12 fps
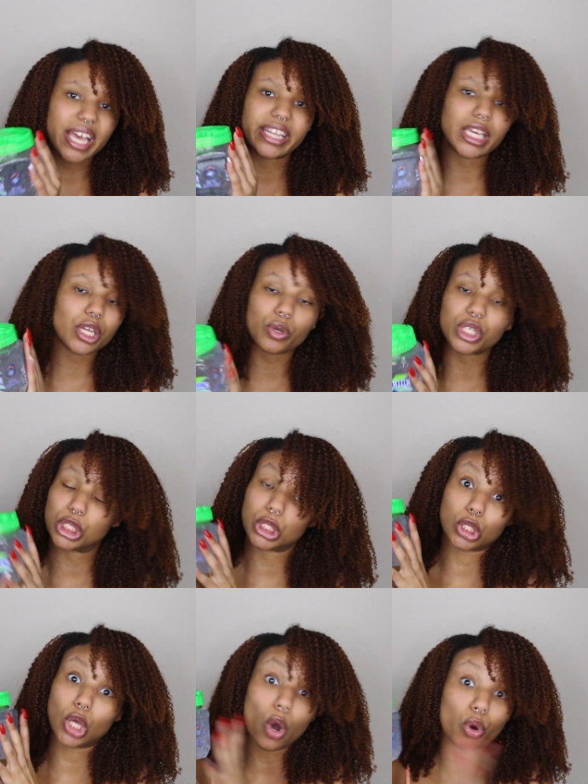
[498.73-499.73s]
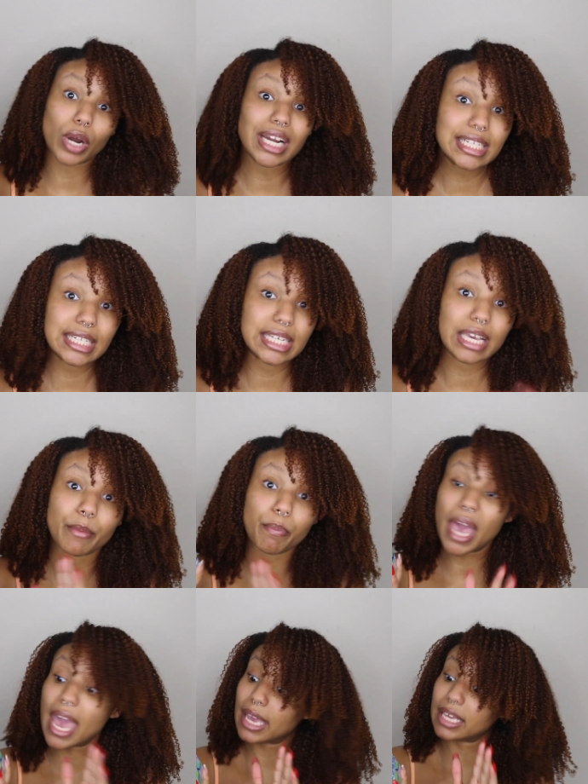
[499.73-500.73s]
and then you could just go crazy and
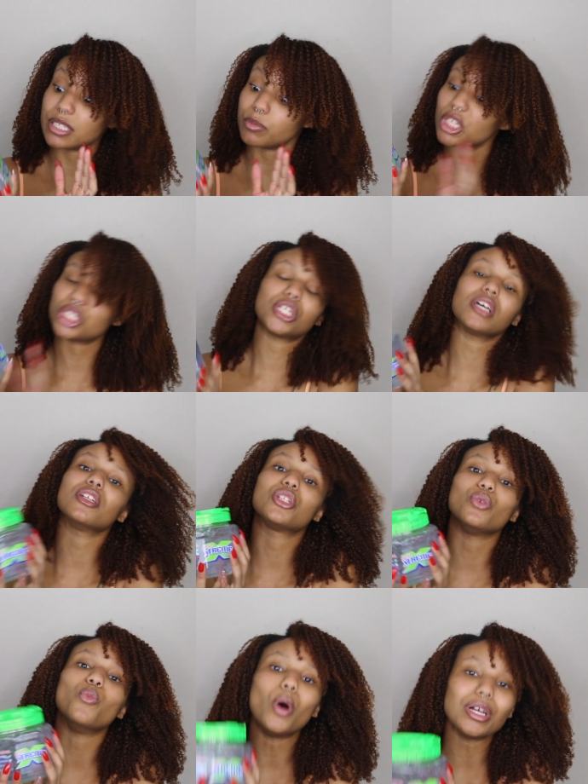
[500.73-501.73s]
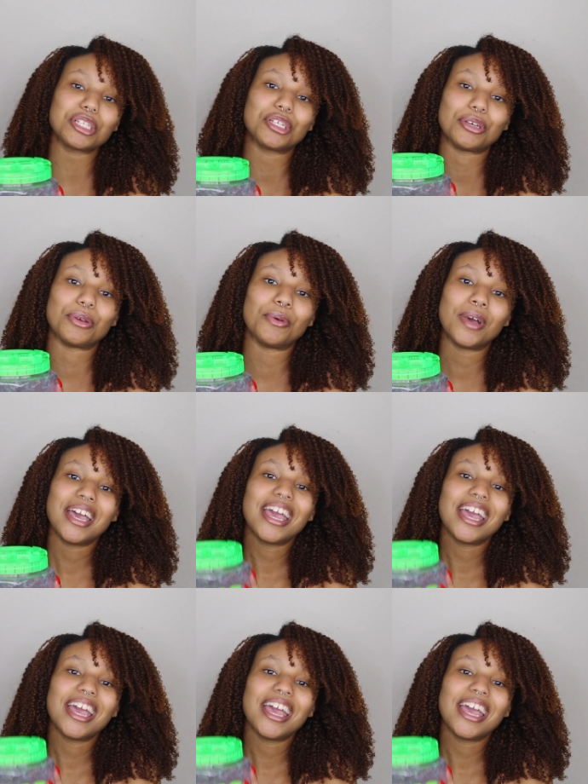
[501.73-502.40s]
pack as much gel as you want to